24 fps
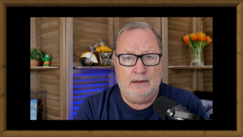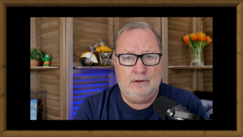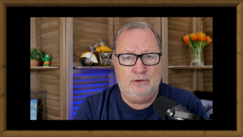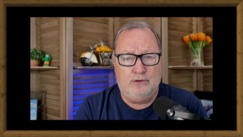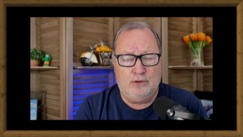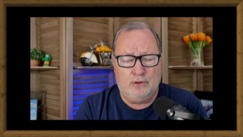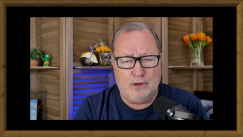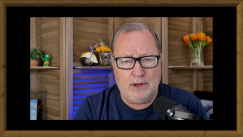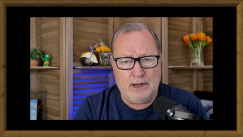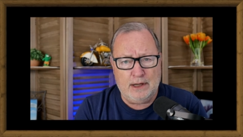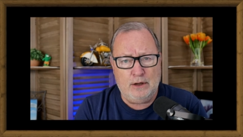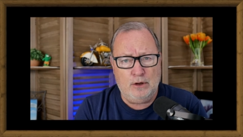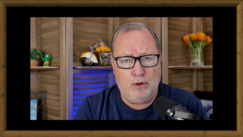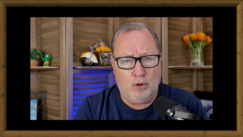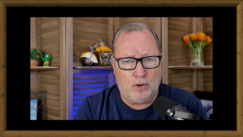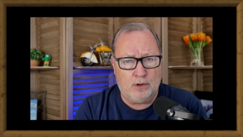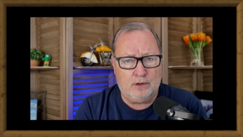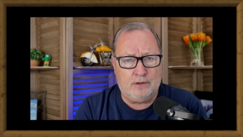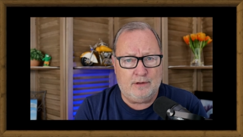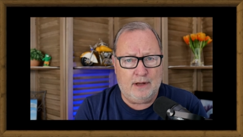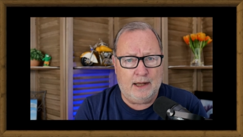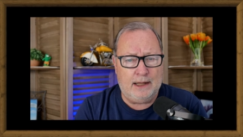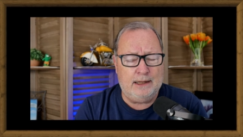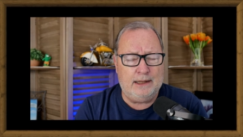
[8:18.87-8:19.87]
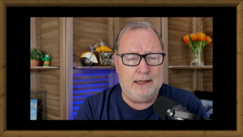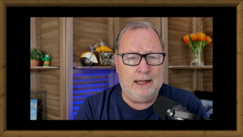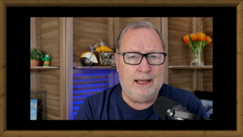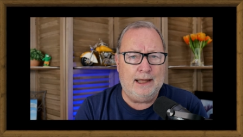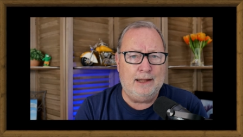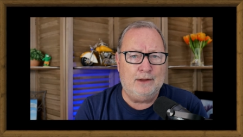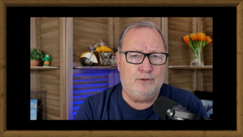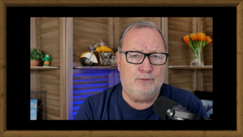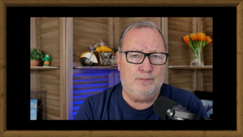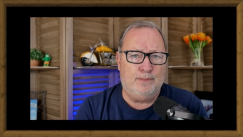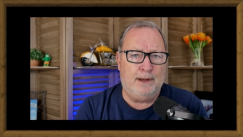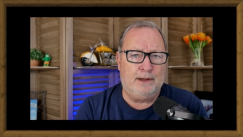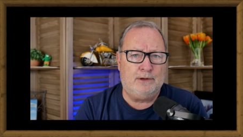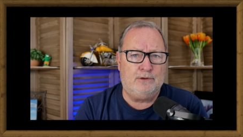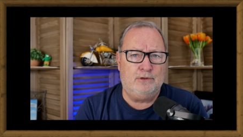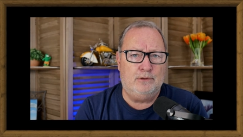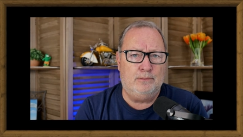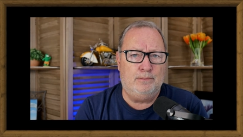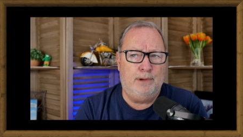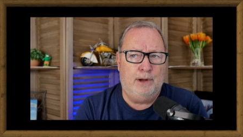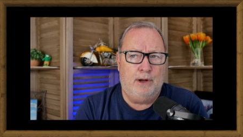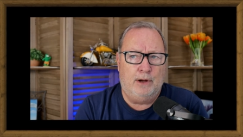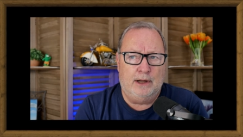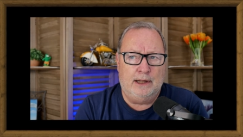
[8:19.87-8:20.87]
During your 10 day inspection
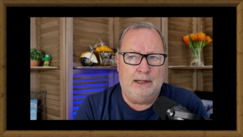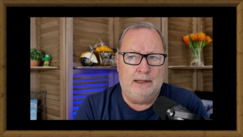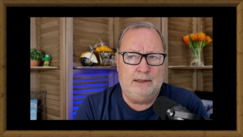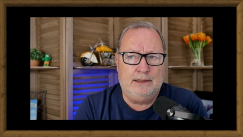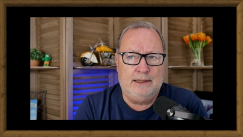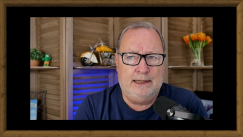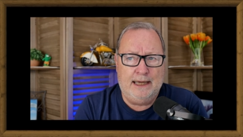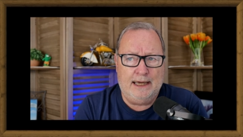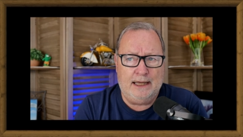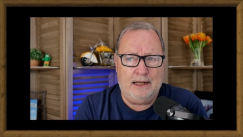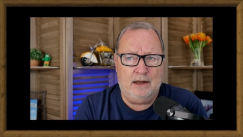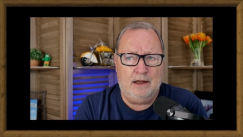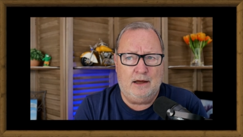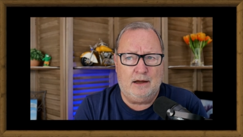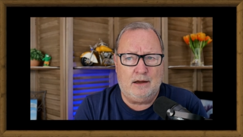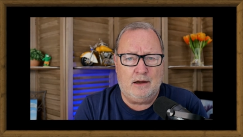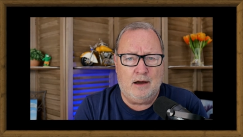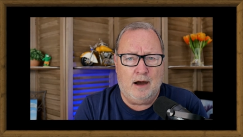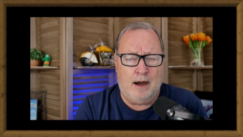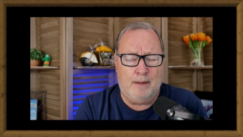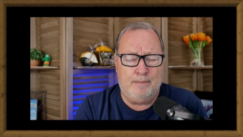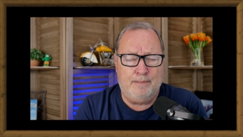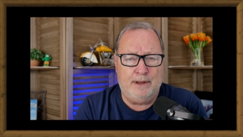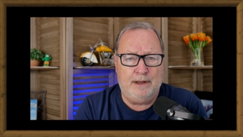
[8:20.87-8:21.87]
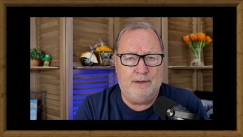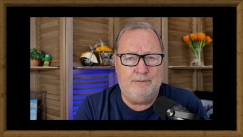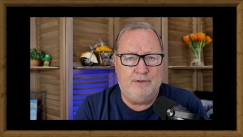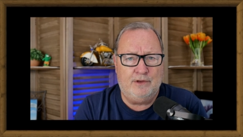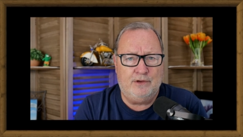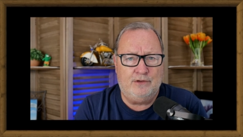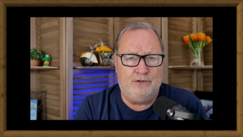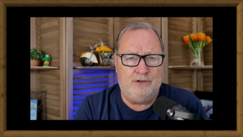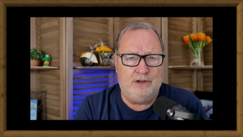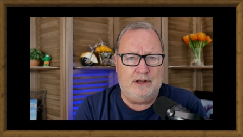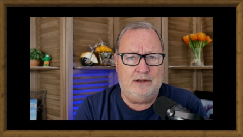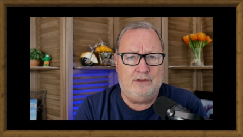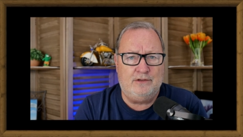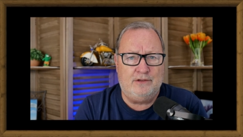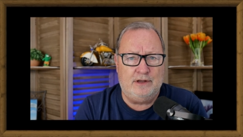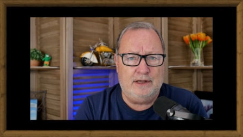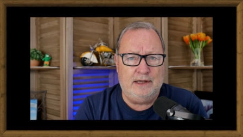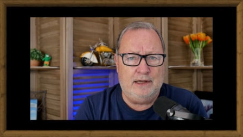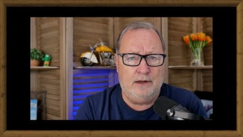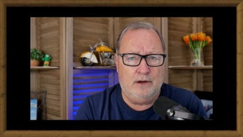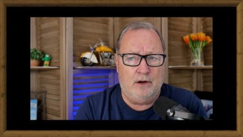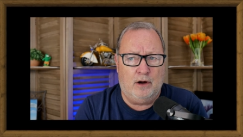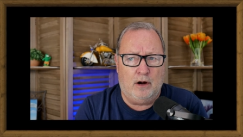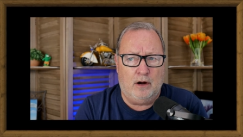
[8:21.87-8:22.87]
period, get a copy of the
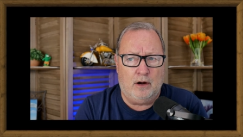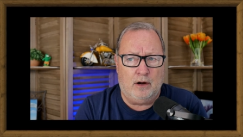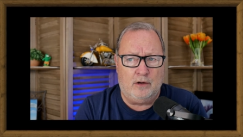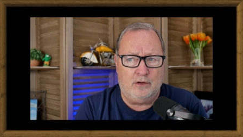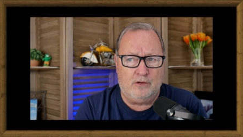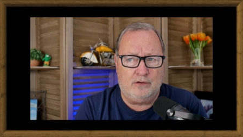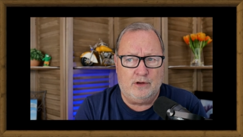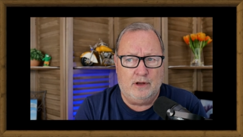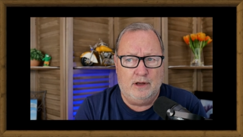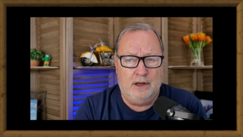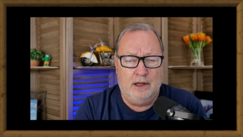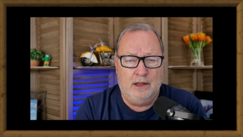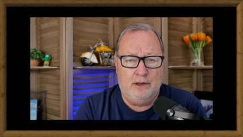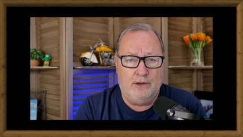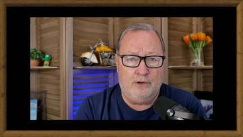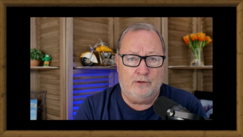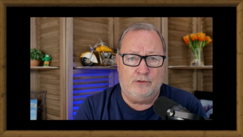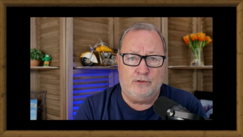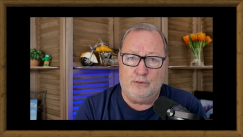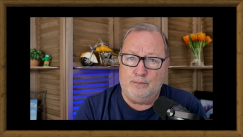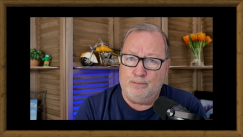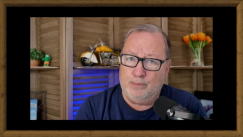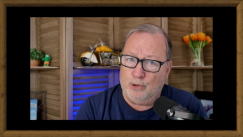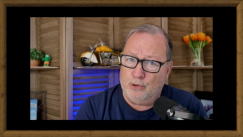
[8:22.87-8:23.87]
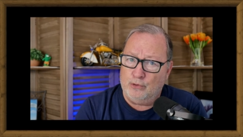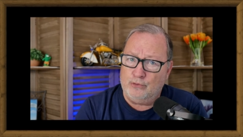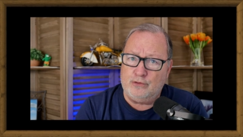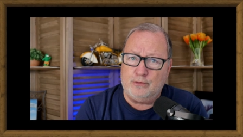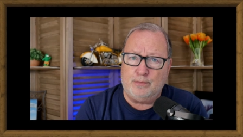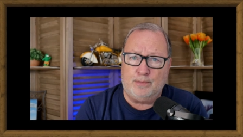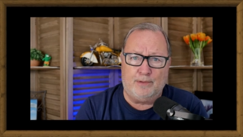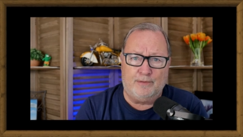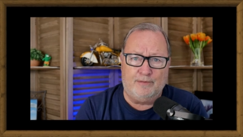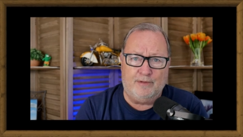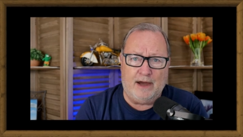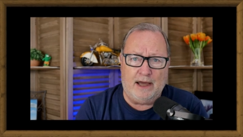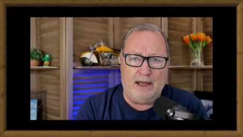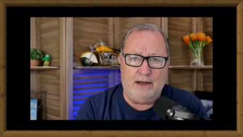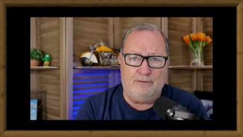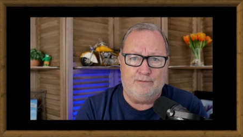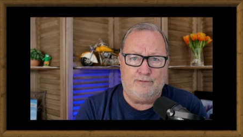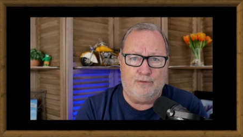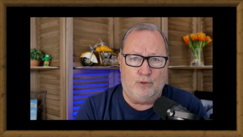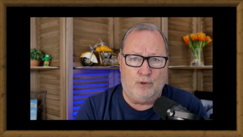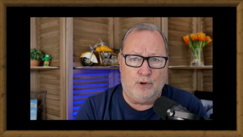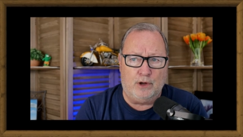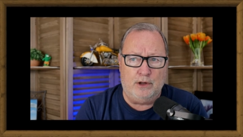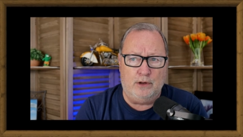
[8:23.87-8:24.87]
CC&Rs. They're supposed to provide it
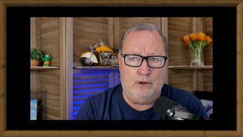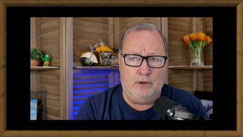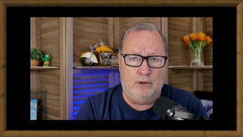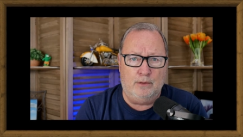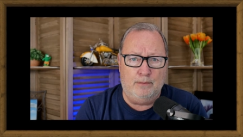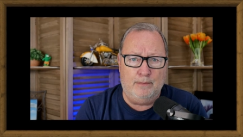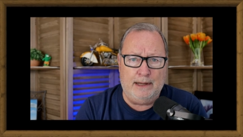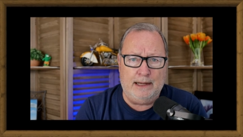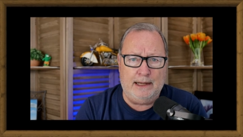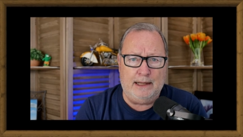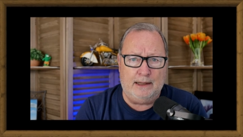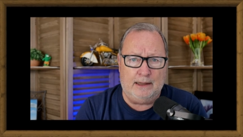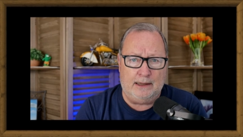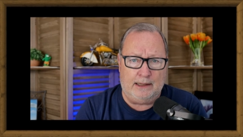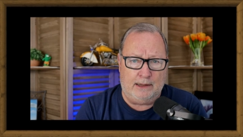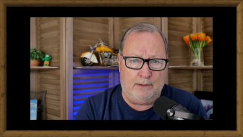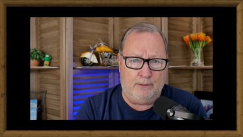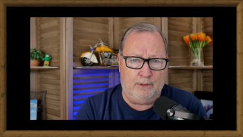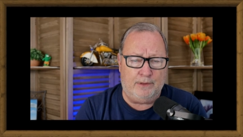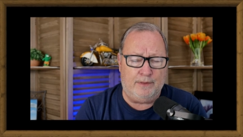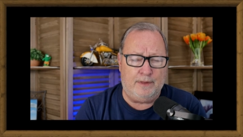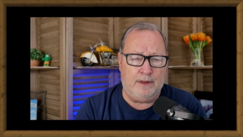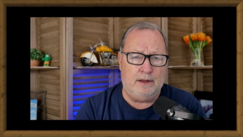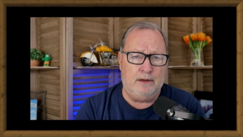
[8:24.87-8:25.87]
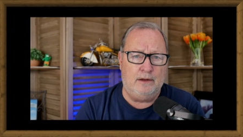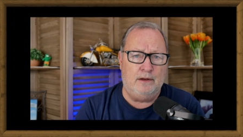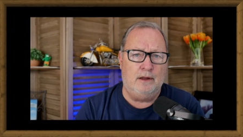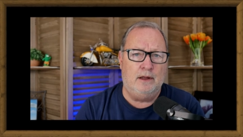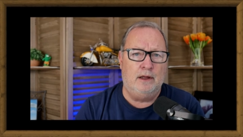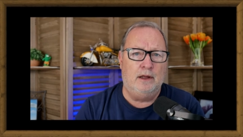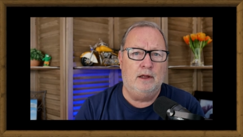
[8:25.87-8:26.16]
for you immediately within